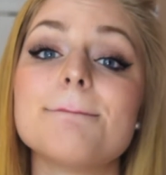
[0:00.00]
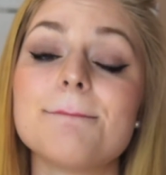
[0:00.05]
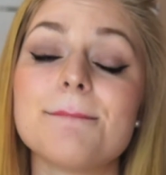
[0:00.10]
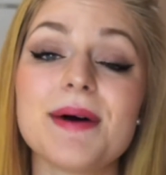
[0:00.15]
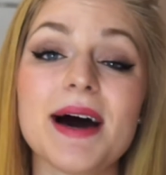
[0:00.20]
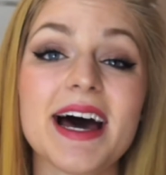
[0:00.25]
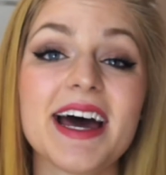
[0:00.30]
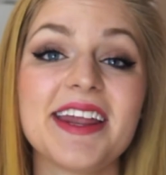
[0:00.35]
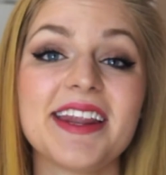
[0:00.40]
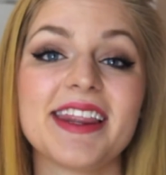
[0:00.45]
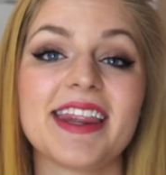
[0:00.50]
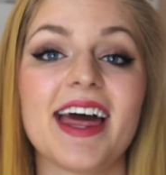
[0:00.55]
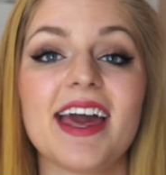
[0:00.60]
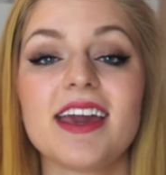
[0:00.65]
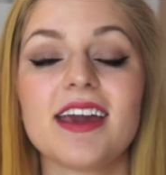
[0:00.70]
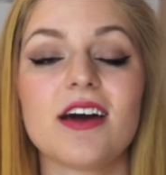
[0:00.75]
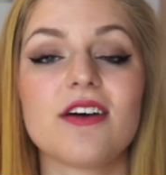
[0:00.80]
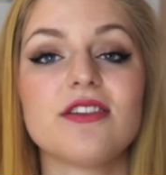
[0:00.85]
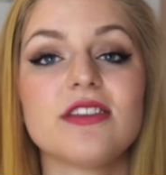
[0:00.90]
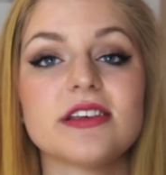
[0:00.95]
but
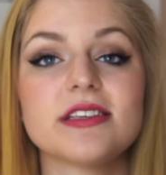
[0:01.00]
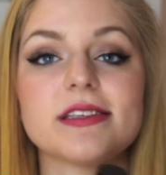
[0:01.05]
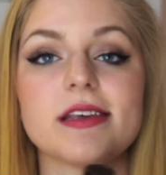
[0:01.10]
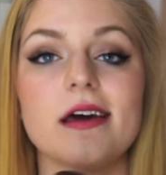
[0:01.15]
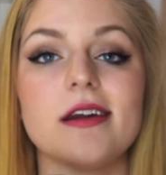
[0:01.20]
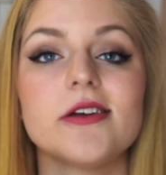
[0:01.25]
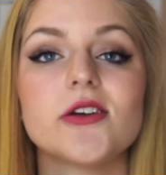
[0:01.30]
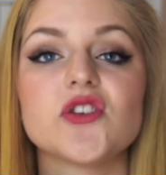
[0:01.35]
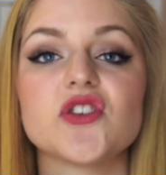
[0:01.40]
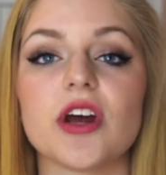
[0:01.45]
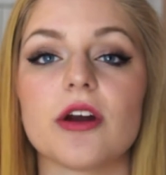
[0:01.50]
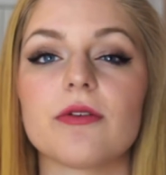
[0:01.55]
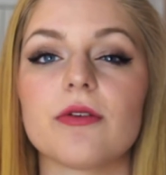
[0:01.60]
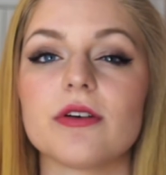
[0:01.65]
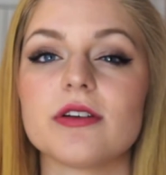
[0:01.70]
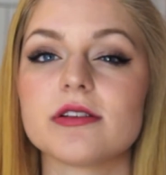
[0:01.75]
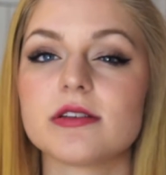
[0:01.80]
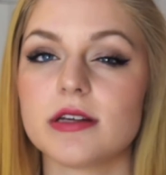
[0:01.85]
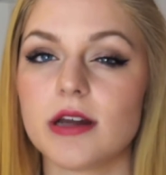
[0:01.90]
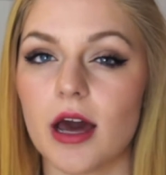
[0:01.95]
laying out in the sun in
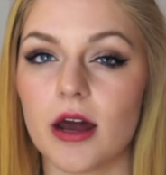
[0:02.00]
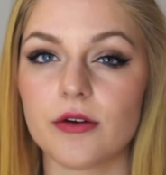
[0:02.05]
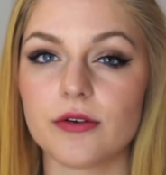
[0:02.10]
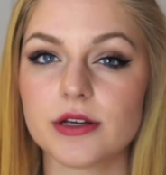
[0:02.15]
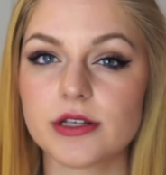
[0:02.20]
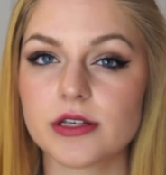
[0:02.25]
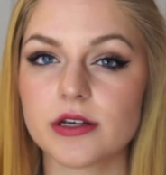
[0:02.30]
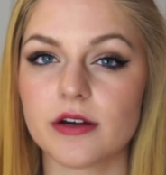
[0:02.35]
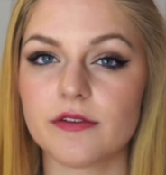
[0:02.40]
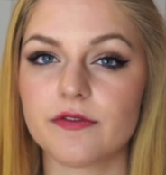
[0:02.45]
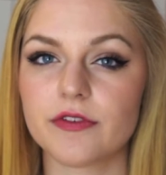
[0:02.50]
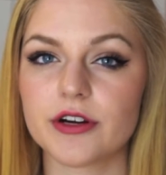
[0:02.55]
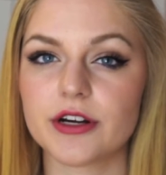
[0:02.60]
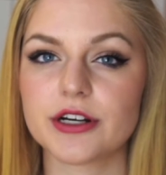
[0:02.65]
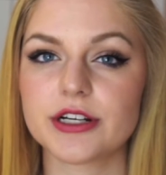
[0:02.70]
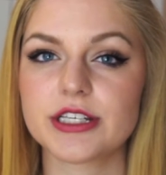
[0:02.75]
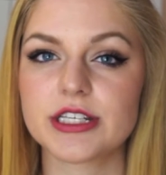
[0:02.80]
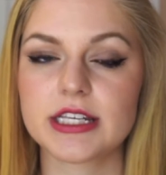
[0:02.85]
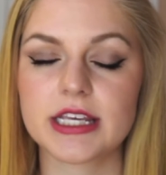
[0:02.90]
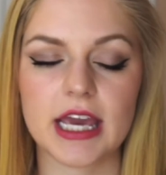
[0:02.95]
general is not always good for
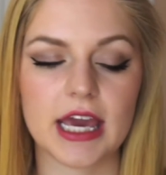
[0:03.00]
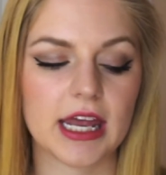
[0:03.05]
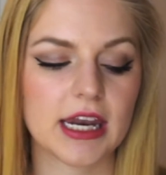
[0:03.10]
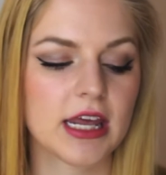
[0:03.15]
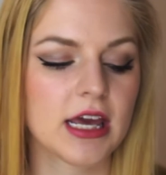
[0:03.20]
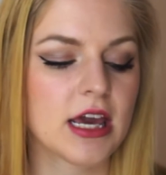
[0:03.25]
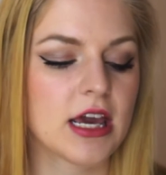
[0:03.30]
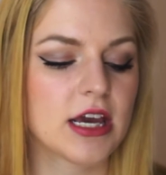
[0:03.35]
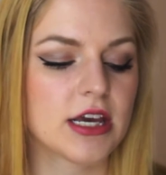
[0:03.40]
your skin.